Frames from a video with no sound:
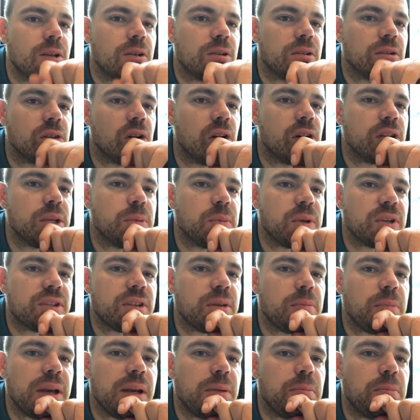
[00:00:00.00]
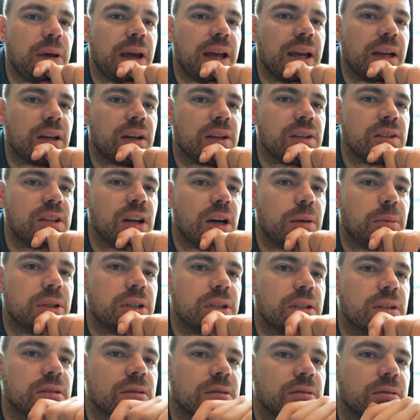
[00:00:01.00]
Yo, you must have made bank on
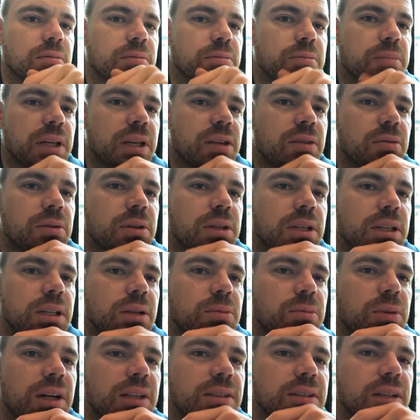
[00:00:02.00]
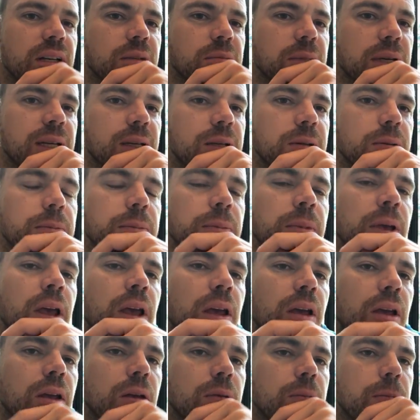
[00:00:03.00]
Doubler, P3D, well done, man.
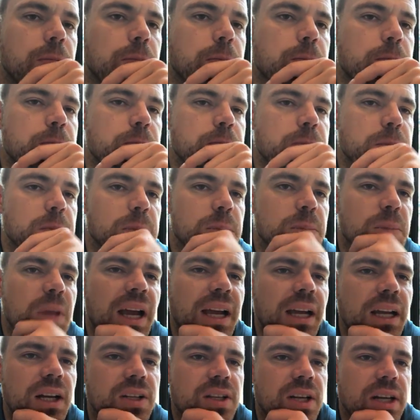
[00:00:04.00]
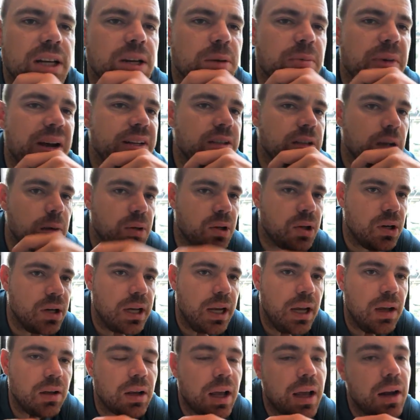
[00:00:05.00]
I gotta check into my Doubler
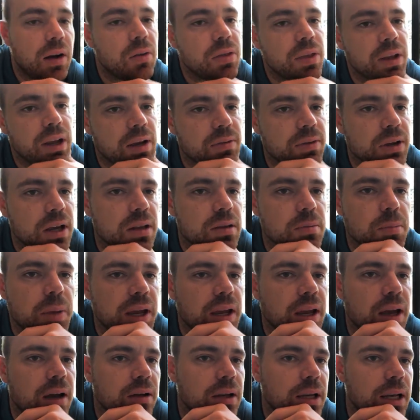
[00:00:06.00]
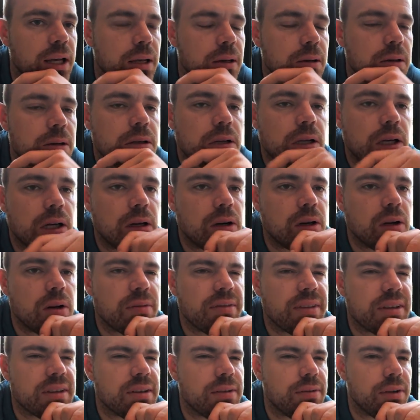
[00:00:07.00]
account. I don't think I've gotten the payout yet. I don't know if
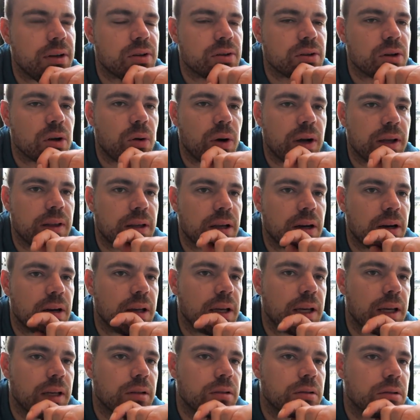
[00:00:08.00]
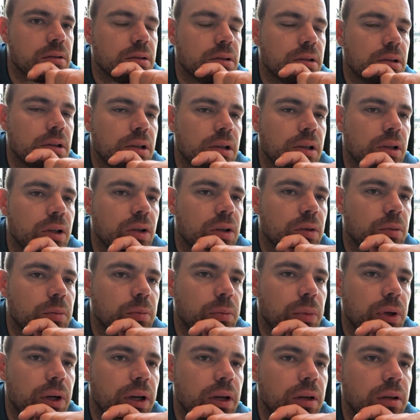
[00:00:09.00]
the dividends are quite there yet.
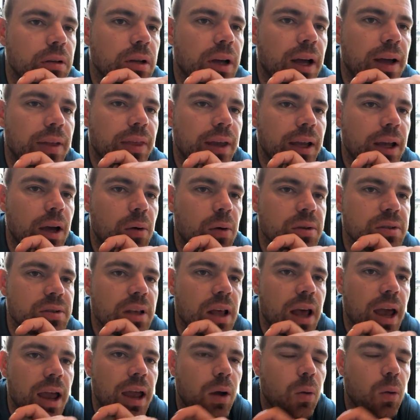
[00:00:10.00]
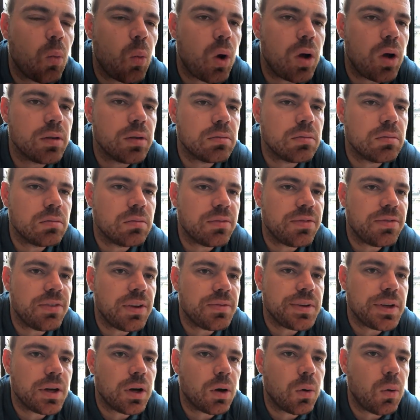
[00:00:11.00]
But I think I was like
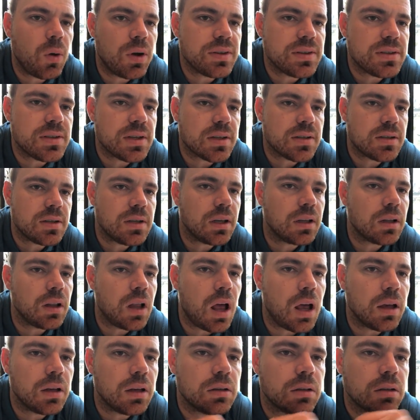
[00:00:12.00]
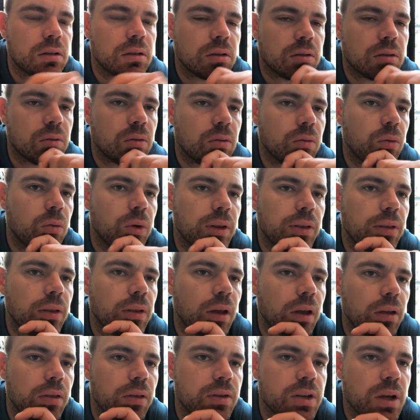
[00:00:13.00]
150 or 160 in line with
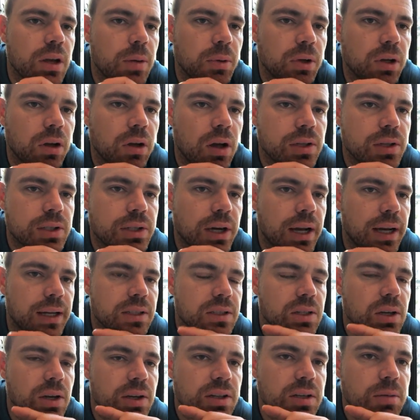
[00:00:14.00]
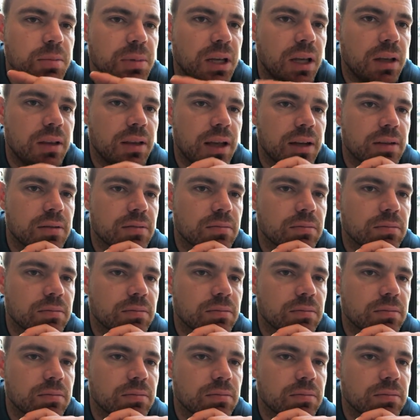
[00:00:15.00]
the Doubler contract, so I should be getting that,